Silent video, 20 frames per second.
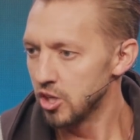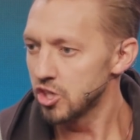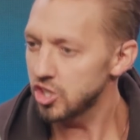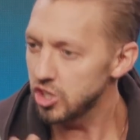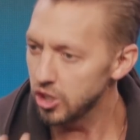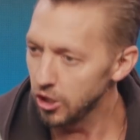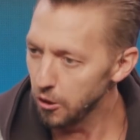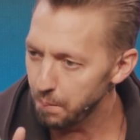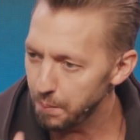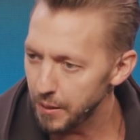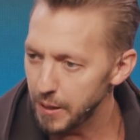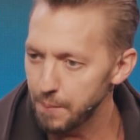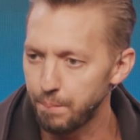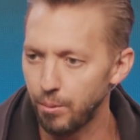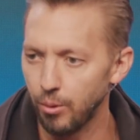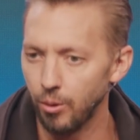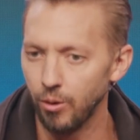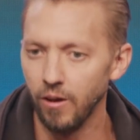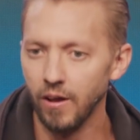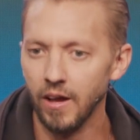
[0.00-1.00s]
Two
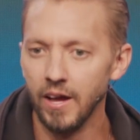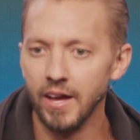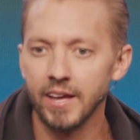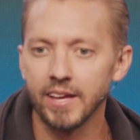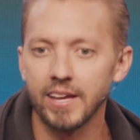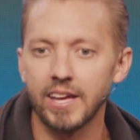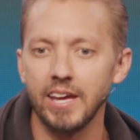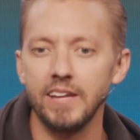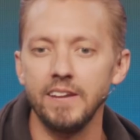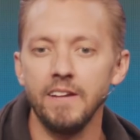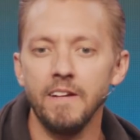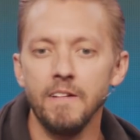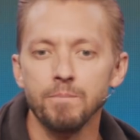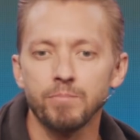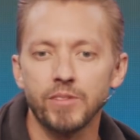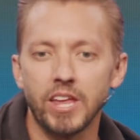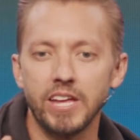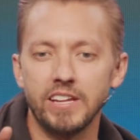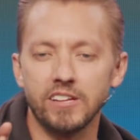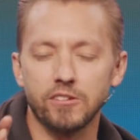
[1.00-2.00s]
people can,
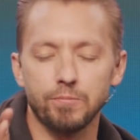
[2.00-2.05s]
can